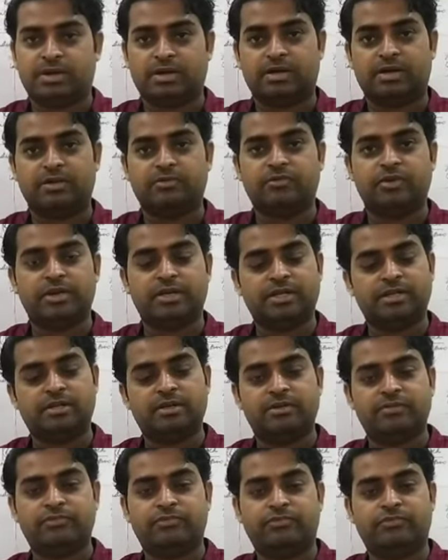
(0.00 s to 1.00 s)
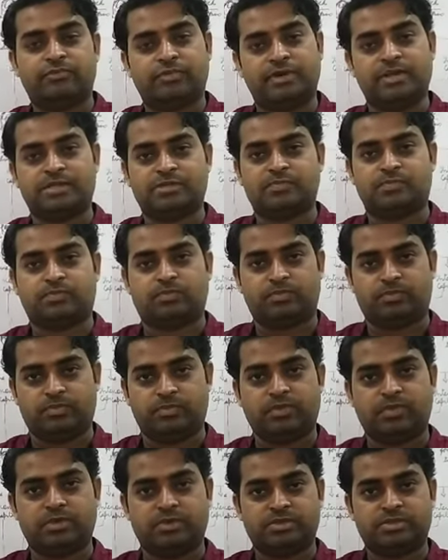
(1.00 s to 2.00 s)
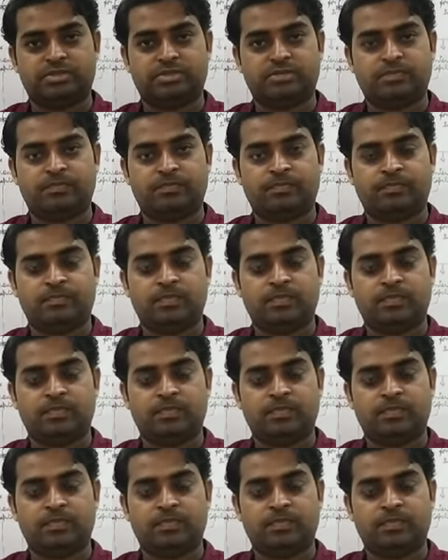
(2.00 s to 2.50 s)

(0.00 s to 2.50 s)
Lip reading: converting the finished goods.